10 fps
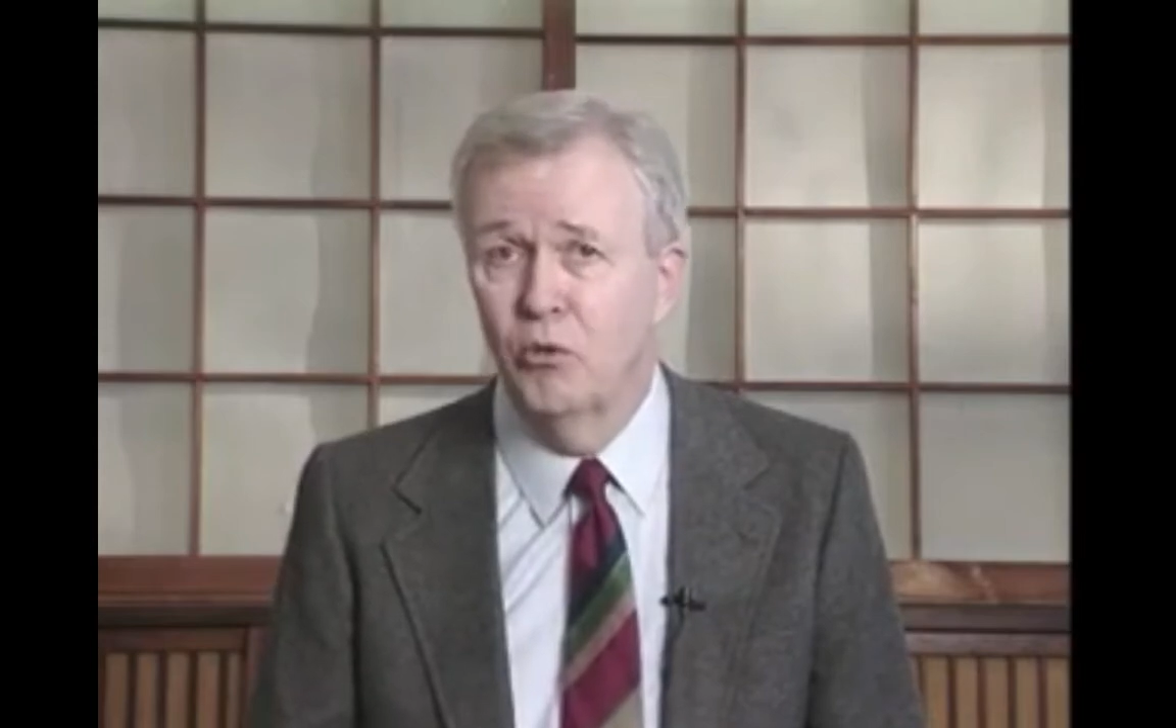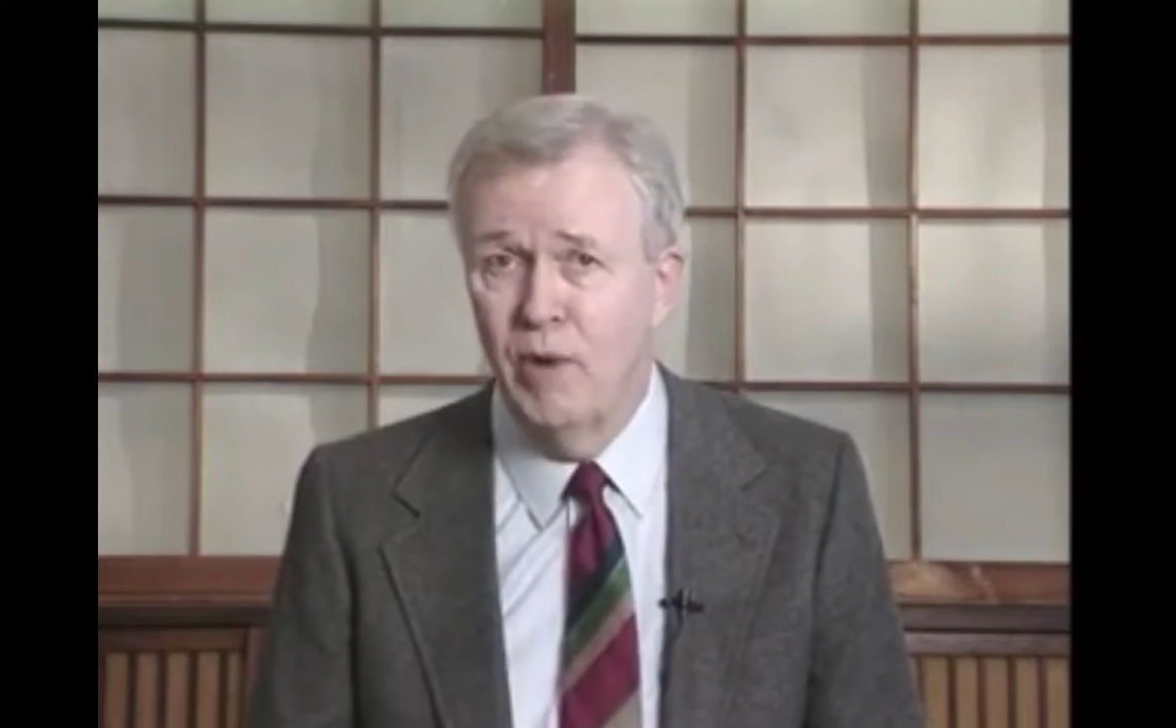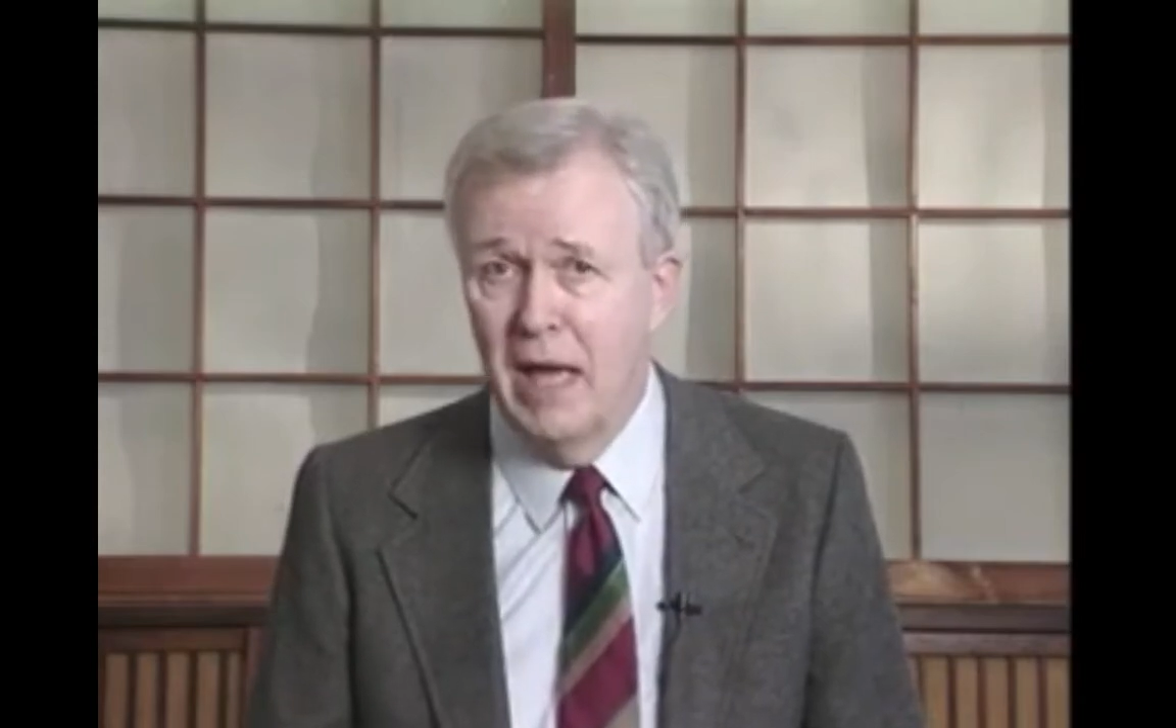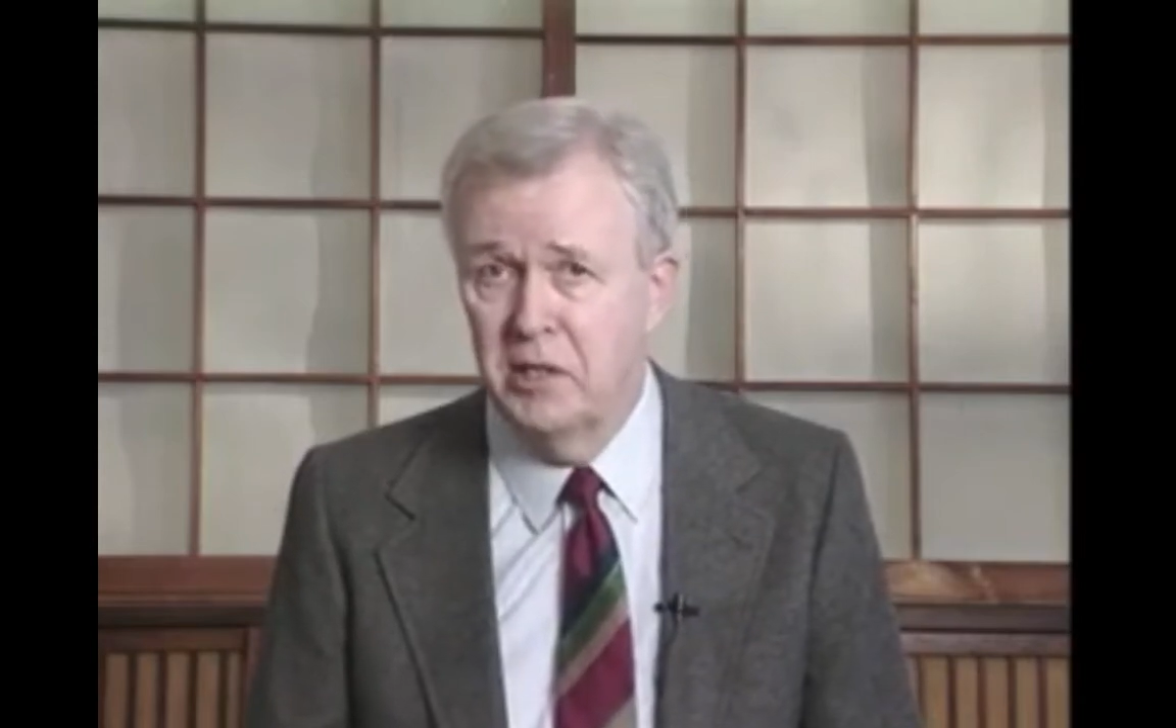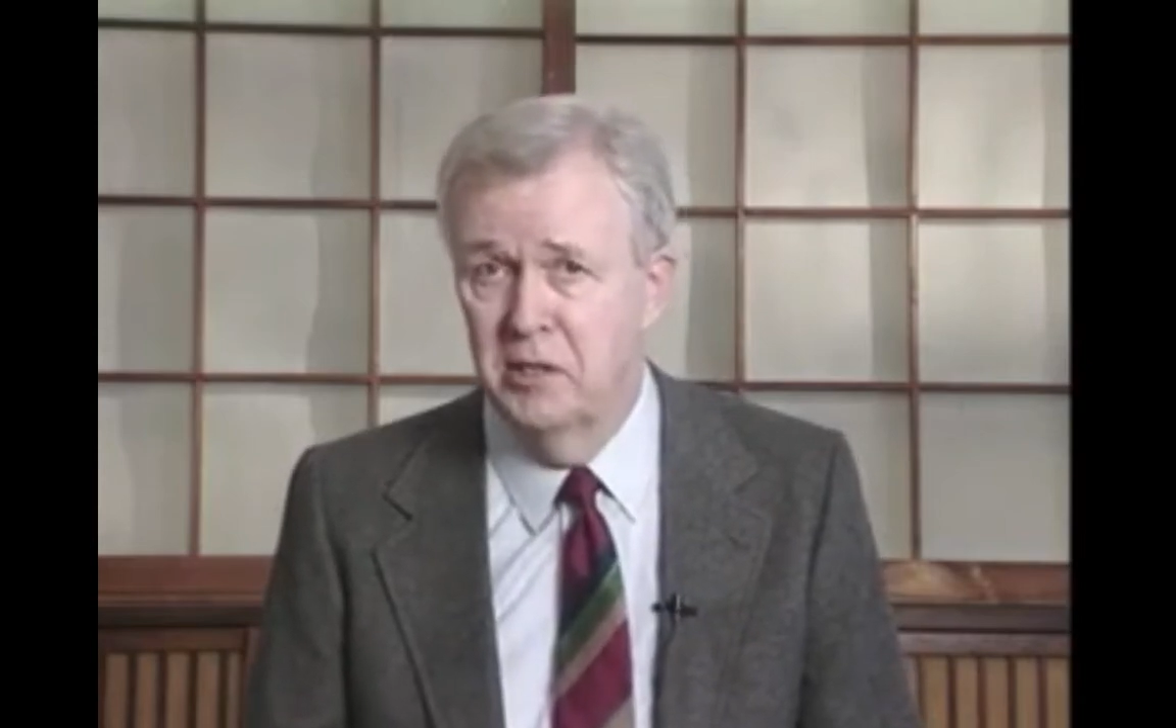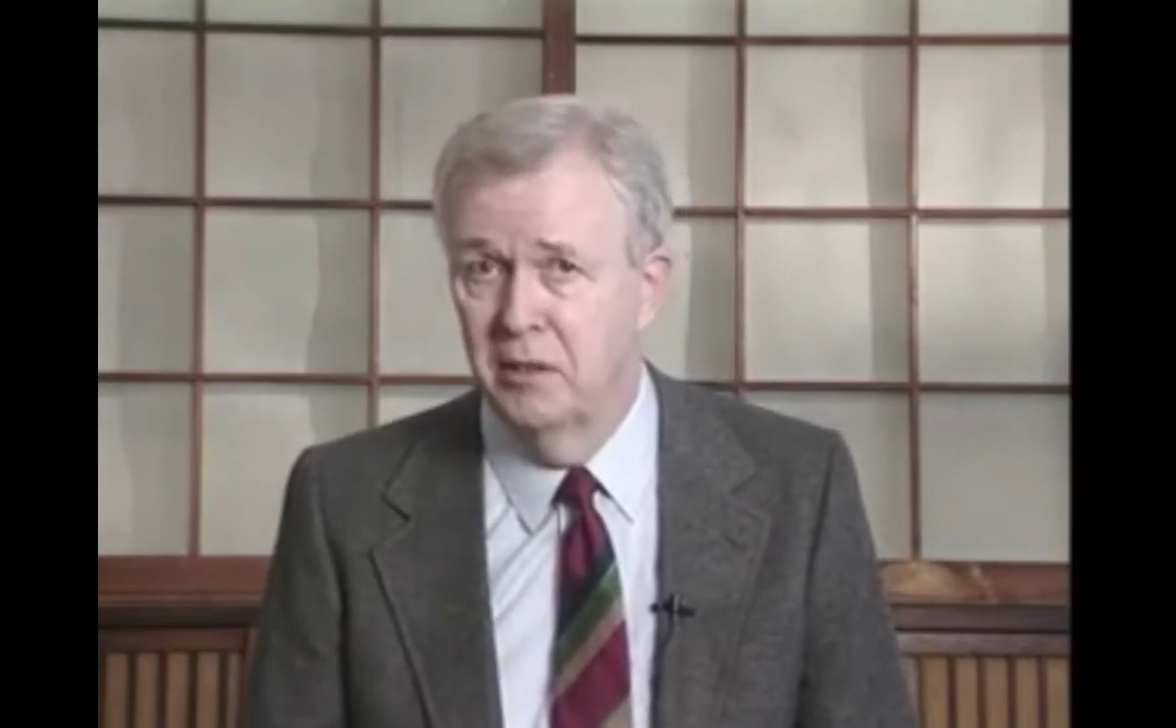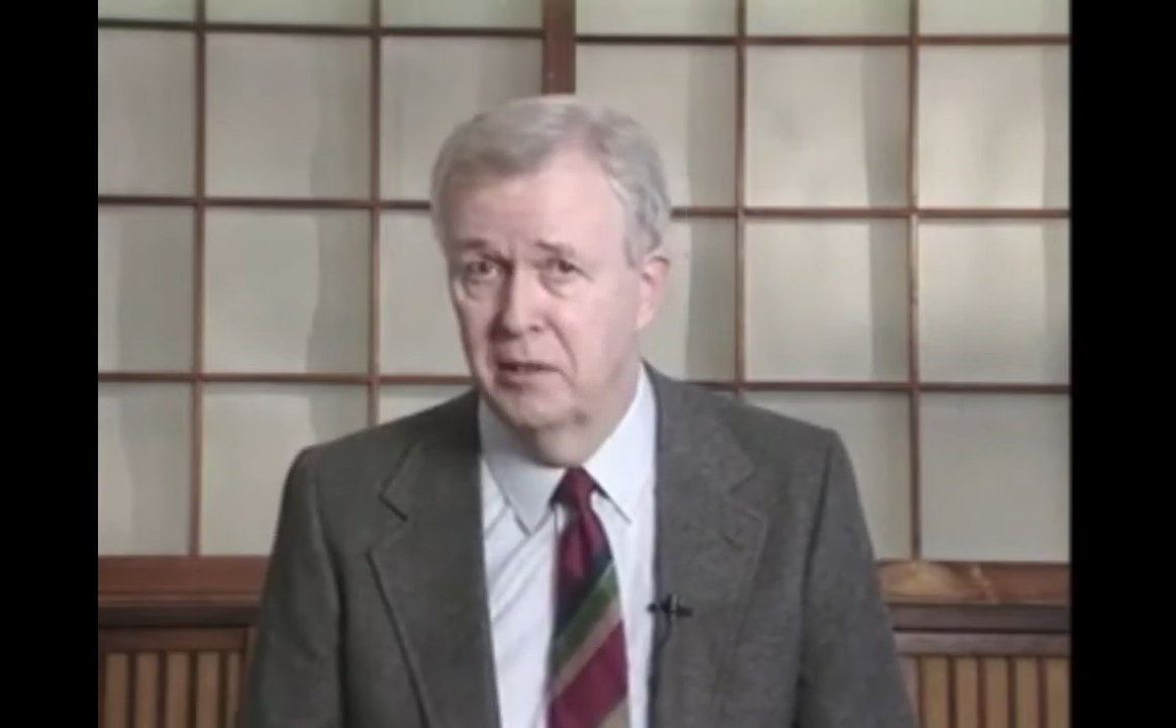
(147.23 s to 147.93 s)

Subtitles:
rational